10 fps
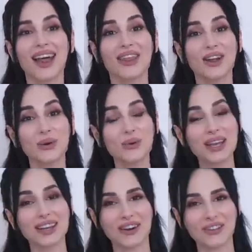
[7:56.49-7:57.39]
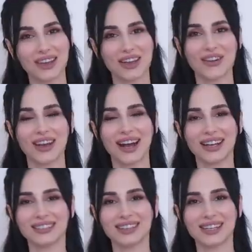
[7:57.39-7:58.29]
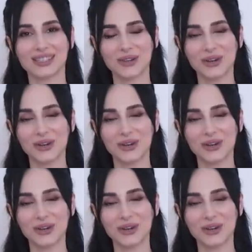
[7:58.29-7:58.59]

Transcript: The Queen, on the other hand, as a